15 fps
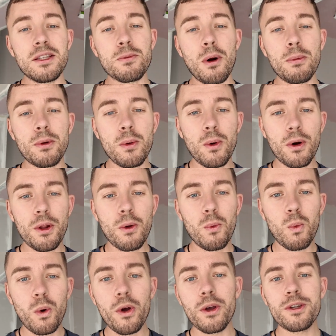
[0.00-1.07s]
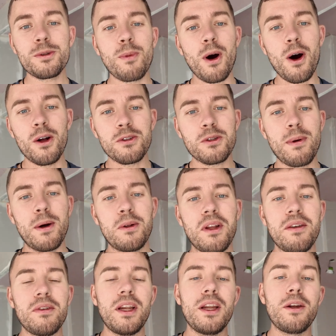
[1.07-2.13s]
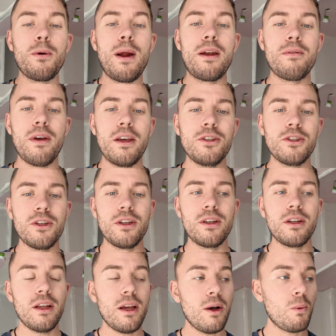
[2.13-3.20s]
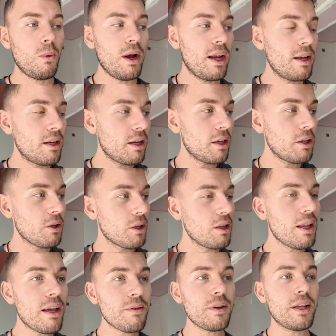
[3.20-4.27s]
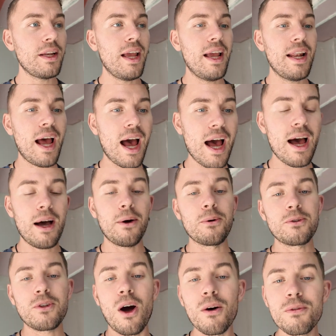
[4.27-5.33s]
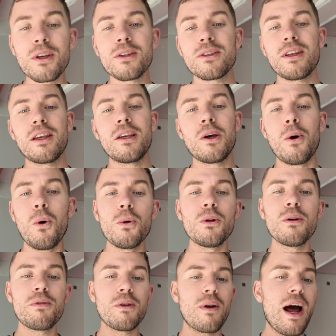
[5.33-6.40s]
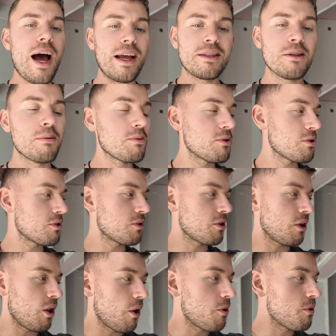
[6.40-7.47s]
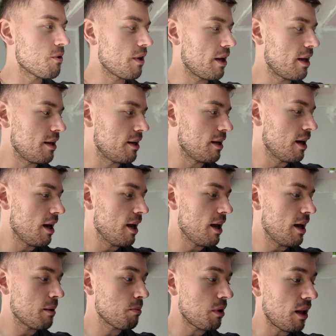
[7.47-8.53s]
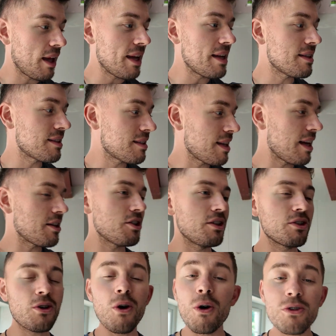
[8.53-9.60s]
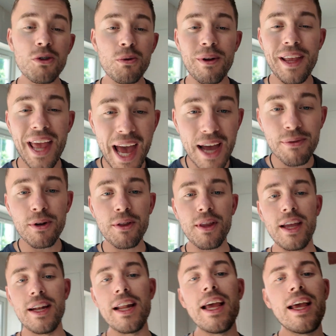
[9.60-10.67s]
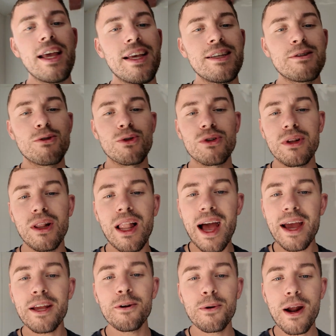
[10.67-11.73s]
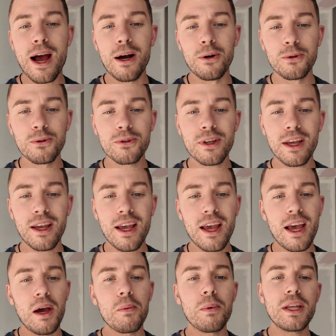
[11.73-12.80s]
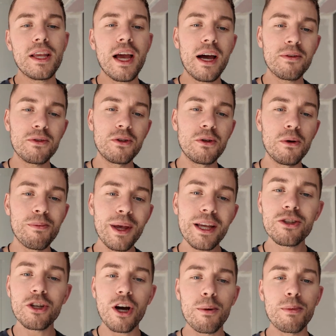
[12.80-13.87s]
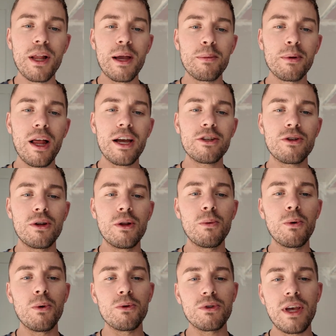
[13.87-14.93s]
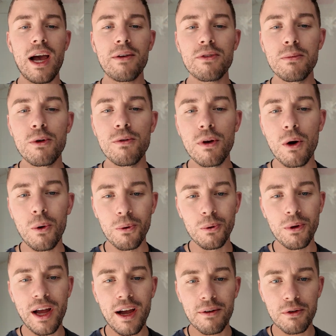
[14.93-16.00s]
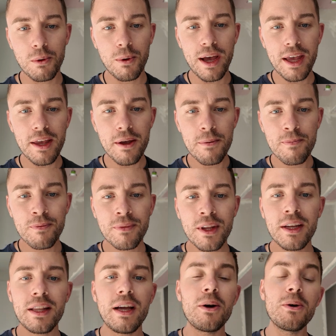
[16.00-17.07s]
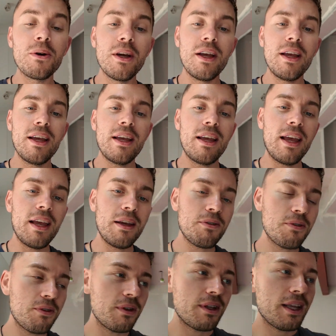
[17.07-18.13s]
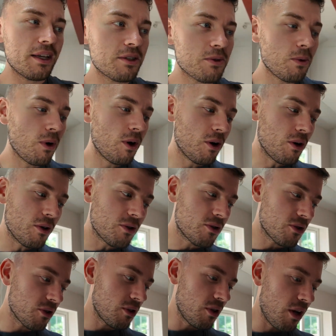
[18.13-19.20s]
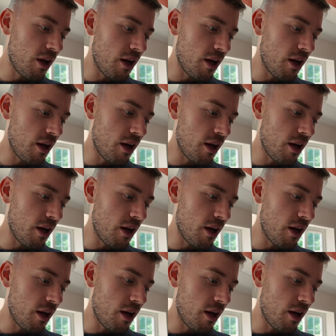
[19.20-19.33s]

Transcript: is probably one of the worst parts about living in a renovation. When you're living in a house, obviously all of your items, clothing, plates, dishes, cutlery, everything is just lying around. And when you have to do a big job like plastering the walls, you have to move it all out of the way. Now, if this was